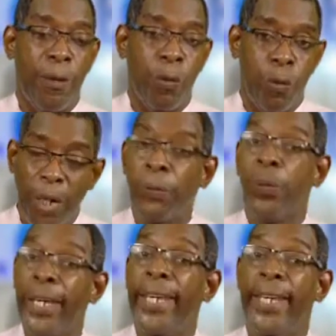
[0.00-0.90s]
What
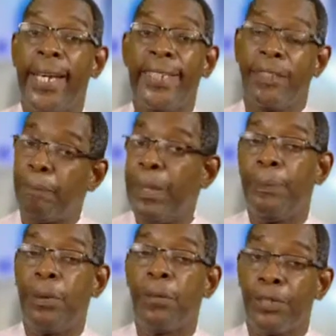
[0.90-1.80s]
we as a
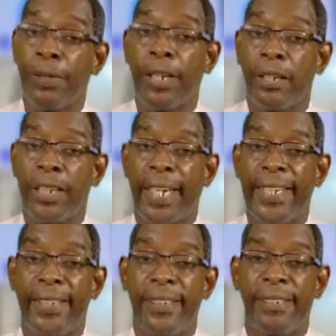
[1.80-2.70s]
people must
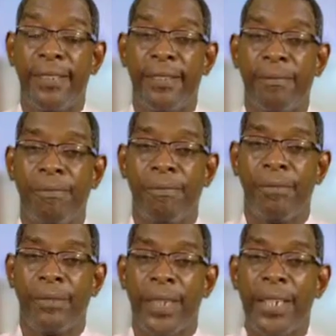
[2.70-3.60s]
recognize
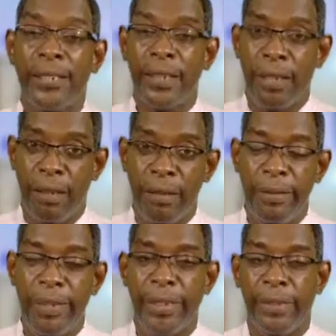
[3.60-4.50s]
is the
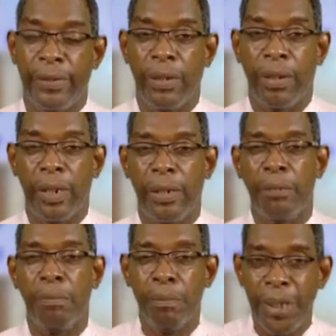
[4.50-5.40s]
goodness of God and the
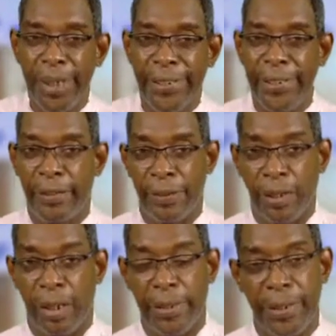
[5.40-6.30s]
mercy of
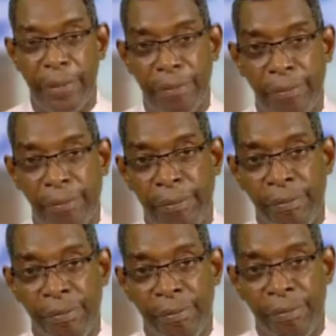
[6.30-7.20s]
God.
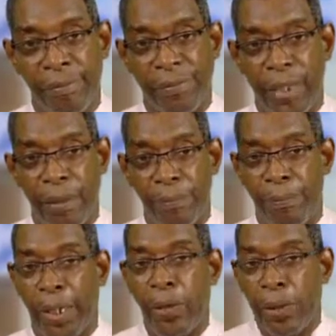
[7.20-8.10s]

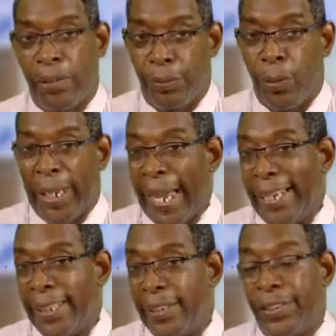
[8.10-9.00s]
Because what
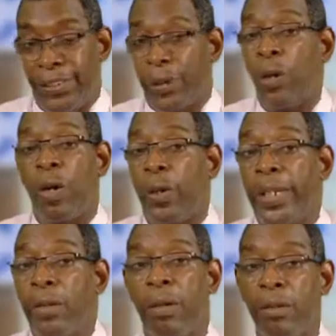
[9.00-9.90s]
I saw
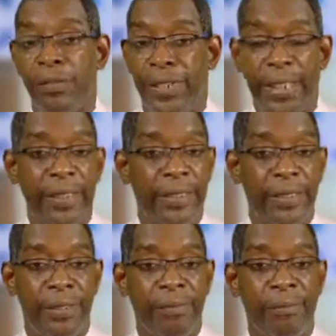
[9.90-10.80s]
in all of
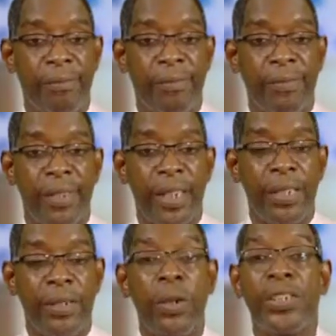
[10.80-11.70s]
this
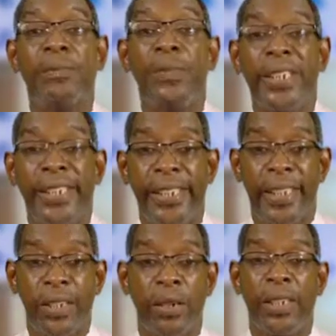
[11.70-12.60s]
is God's mercy
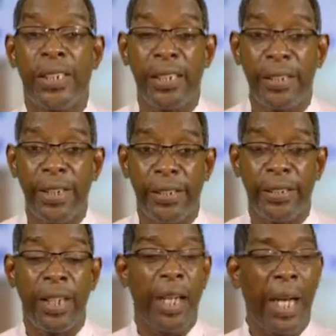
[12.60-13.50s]
and God's
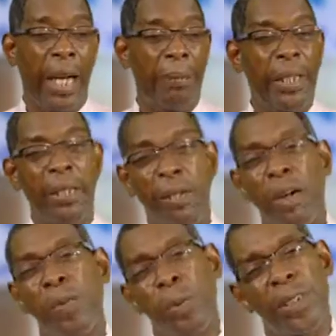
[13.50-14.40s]
goodness. I mean,
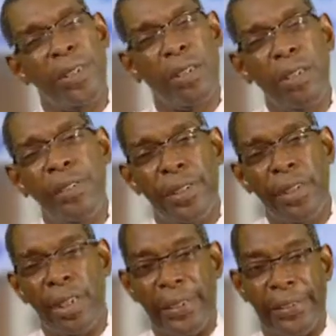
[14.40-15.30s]
God was good to
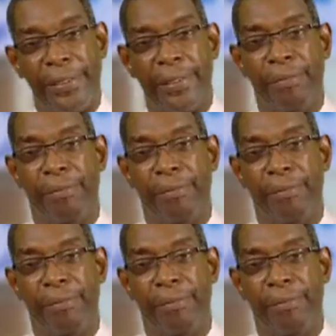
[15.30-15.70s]
us.